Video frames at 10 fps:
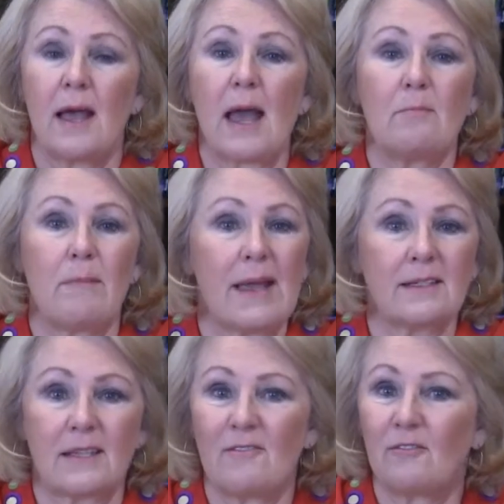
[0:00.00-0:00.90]
and
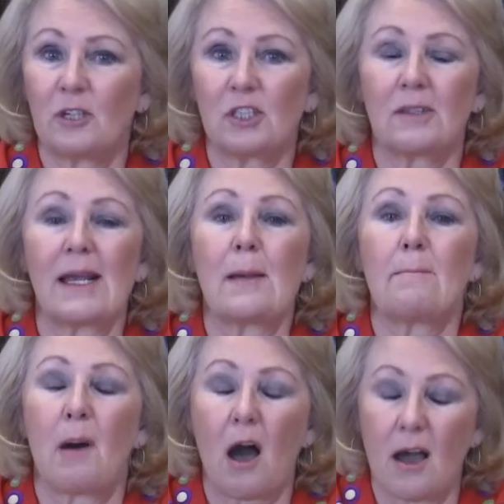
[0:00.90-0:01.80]
makes them virtually
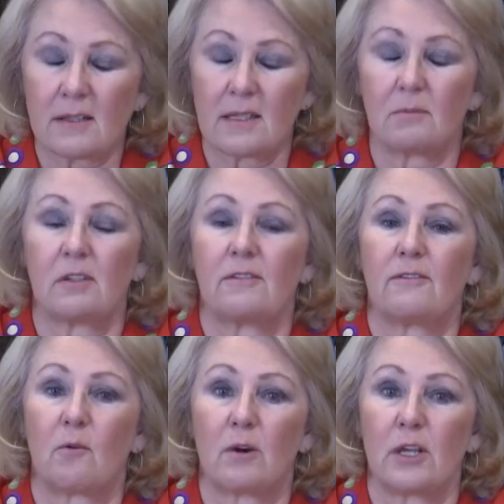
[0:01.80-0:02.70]
impossible
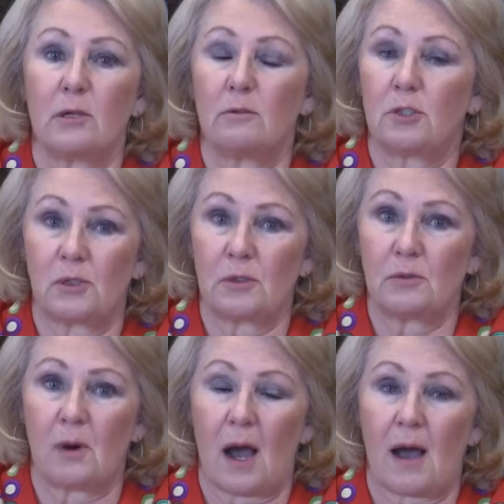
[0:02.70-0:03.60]
for you
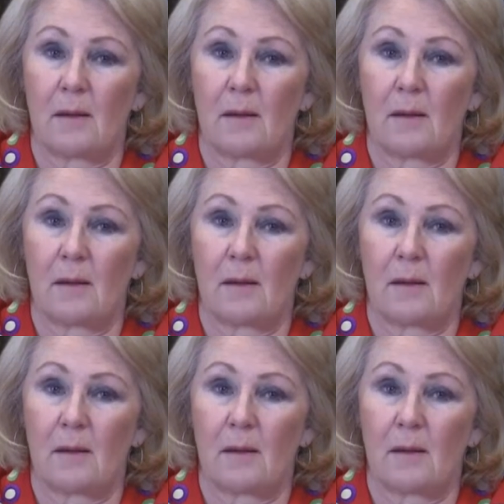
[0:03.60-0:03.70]
to